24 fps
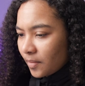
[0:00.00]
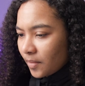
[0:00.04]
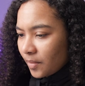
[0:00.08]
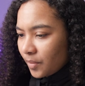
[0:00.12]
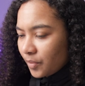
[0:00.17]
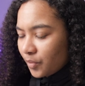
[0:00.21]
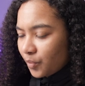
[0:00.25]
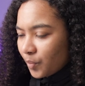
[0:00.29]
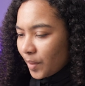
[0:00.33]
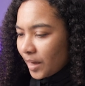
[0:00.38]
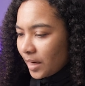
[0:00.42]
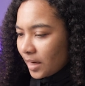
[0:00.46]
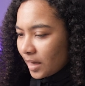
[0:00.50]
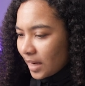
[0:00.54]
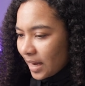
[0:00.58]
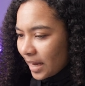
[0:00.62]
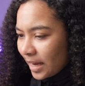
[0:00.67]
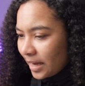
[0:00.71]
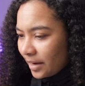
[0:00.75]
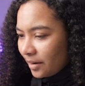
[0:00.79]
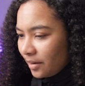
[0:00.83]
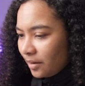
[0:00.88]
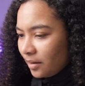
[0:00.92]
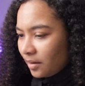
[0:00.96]
is weight and
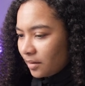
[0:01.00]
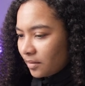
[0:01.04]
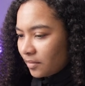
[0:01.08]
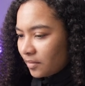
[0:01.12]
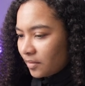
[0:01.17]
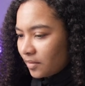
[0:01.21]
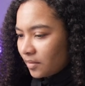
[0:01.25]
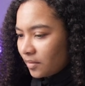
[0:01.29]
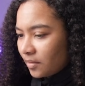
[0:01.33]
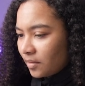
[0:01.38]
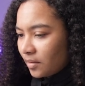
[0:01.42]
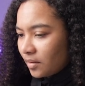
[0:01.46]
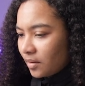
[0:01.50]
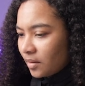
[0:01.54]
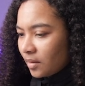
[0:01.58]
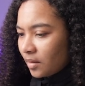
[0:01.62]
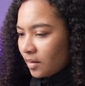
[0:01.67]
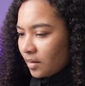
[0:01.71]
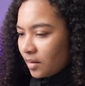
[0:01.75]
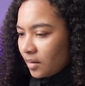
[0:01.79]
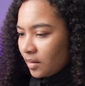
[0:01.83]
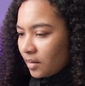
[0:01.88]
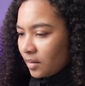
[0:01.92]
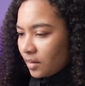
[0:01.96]
height.
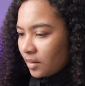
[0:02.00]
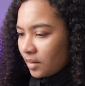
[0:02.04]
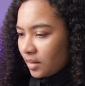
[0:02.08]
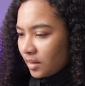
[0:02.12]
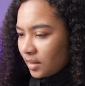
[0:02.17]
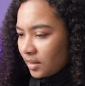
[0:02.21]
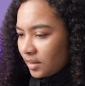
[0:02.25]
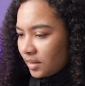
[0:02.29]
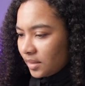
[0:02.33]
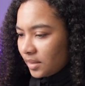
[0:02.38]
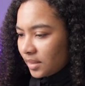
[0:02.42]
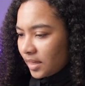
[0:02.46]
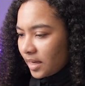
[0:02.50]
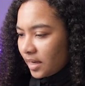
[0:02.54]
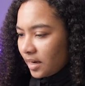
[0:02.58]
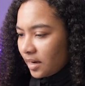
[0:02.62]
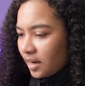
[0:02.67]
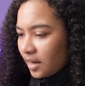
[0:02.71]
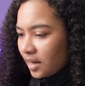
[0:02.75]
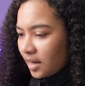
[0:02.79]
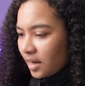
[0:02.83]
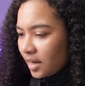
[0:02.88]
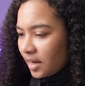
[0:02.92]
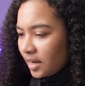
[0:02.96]
Set
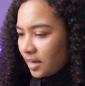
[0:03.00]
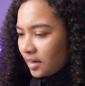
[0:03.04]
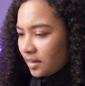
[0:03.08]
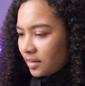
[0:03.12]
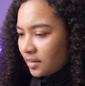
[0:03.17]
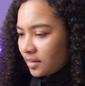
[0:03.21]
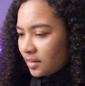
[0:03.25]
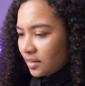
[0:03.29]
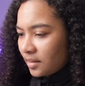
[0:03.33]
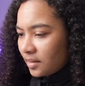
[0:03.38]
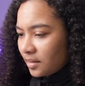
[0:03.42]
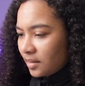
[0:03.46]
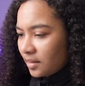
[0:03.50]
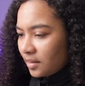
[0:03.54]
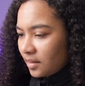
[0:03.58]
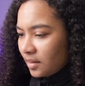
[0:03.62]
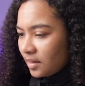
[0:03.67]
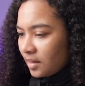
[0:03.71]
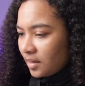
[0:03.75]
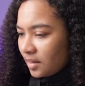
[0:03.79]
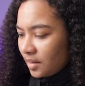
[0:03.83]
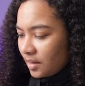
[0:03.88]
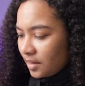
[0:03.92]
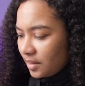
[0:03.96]
height
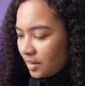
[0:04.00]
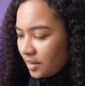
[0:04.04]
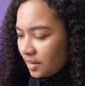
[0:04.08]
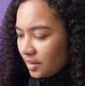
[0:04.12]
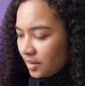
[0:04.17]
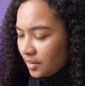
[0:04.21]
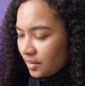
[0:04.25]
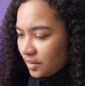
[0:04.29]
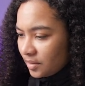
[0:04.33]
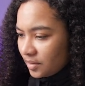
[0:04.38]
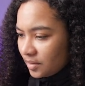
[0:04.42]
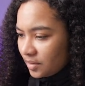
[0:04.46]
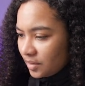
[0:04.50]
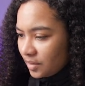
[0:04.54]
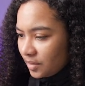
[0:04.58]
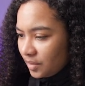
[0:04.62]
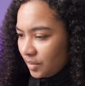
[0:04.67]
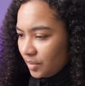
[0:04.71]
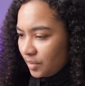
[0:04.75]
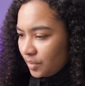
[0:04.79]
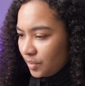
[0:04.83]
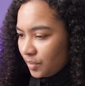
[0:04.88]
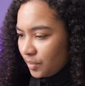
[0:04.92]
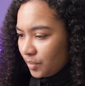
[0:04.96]
is
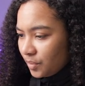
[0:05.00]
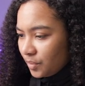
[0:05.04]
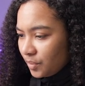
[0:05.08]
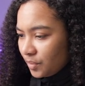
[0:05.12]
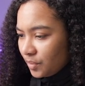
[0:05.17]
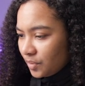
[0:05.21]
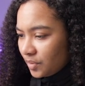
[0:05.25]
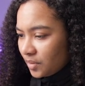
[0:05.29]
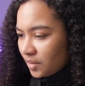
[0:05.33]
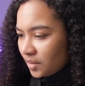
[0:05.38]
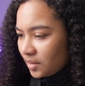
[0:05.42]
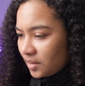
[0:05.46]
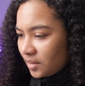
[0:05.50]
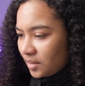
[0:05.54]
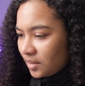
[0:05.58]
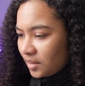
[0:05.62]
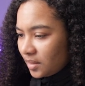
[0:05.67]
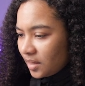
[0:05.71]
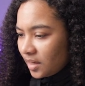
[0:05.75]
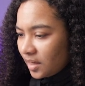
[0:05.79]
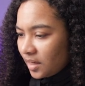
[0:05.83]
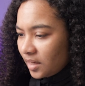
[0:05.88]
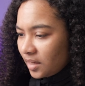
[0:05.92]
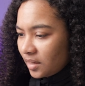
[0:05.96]
use
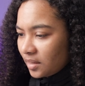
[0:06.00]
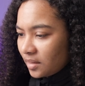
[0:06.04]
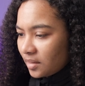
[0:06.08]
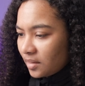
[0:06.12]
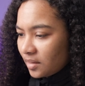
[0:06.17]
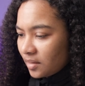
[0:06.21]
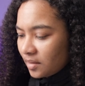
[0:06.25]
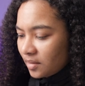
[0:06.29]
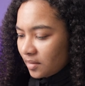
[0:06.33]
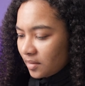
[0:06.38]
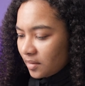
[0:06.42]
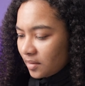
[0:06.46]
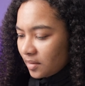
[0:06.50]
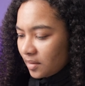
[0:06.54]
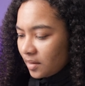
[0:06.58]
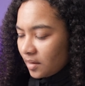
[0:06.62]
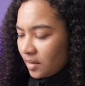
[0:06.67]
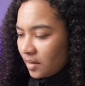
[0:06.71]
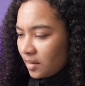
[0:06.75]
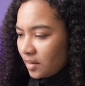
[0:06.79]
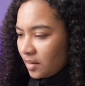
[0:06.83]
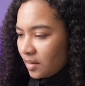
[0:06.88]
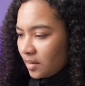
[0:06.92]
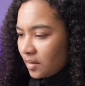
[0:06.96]
state
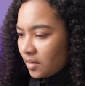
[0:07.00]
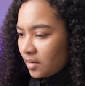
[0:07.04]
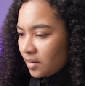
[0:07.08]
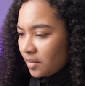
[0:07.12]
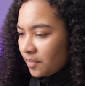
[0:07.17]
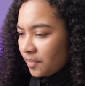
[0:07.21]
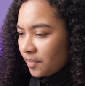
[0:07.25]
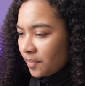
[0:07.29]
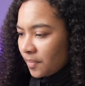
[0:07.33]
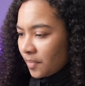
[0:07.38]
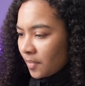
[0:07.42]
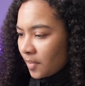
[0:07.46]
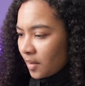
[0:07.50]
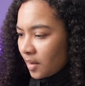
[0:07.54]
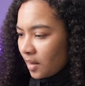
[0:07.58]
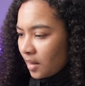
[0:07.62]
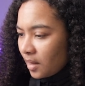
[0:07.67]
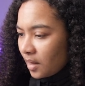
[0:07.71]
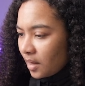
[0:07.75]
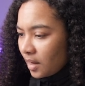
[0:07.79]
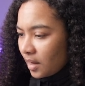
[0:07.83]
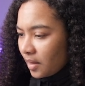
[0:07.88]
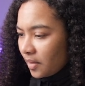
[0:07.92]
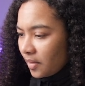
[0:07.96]
null,
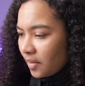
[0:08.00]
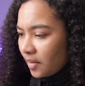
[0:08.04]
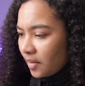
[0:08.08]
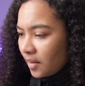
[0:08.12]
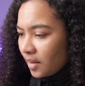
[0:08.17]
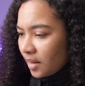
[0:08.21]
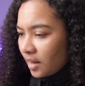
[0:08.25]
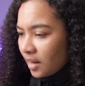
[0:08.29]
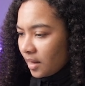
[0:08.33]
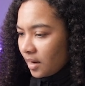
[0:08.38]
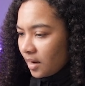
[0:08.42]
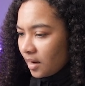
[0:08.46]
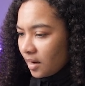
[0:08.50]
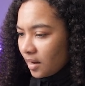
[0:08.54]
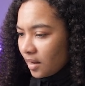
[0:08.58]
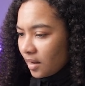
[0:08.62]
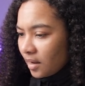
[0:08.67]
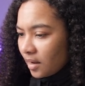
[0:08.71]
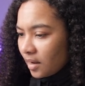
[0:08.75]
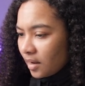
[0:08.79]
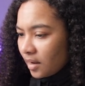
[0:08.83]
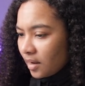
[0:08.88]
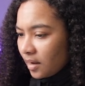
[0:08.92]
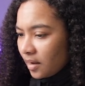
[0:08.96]
and then
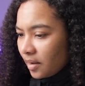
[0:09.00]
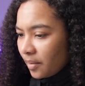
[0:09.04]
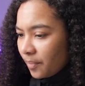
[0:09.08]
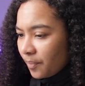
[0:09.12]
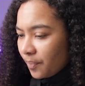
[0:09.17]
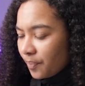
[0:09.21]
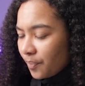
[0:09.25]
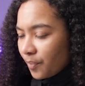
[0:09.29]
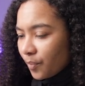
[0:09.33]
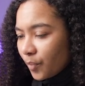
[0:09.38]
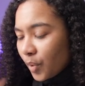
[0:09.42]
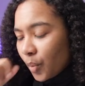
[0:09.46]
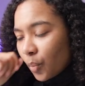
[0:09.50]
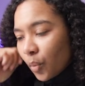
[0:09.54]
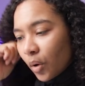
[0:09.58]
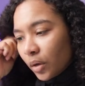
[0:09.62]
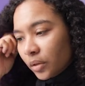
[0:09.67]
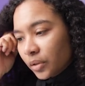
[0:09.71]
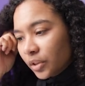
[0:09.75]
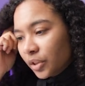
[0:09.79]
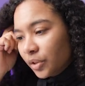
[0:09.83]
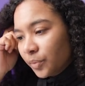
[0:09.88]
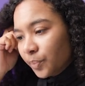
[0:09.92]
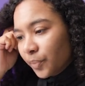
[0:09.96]
we
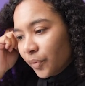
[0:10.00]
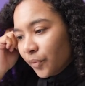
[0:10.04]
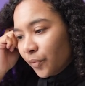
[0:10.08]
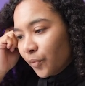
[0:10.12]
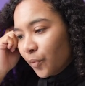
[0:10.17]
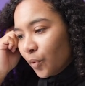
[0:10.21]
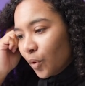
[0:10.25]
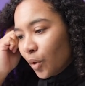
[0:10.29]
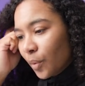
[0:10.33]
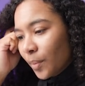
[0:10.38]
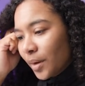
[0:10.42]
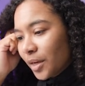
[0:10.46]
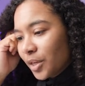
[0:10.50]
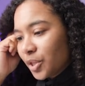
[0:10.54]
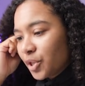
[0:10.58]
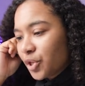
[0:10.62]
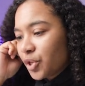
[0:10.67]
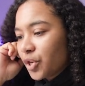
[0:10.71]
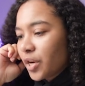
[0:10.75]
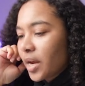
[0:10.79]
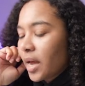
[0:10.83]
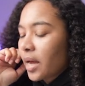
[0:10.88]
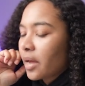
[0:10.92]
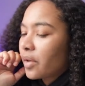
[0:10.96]
want to perform a
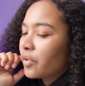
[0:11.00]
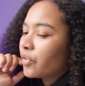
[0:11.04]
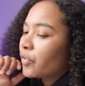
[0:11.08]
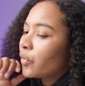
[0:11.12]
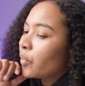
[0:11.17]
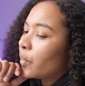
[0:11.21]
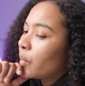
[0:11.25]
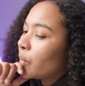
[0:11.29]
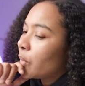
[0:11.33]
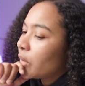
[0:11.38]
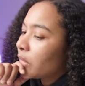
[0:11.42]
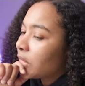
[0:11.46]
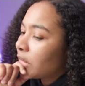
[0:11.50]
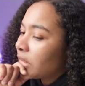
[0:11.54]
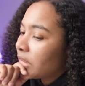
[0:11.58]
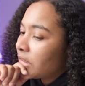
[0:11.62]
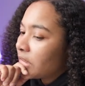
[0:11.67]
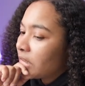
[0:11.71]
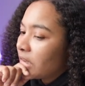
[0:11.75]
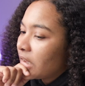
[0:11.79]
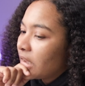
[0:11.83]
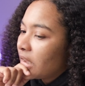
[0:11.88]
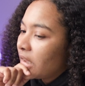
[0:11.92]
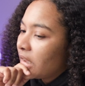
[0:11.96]
check. So we want to
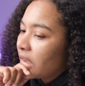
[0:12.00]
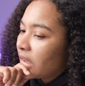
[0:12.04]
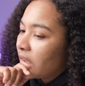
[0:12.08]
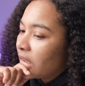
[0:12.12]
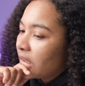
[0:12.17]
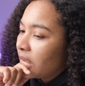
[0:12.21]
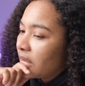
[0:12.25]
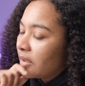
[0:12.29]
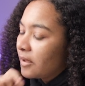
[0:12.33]
say,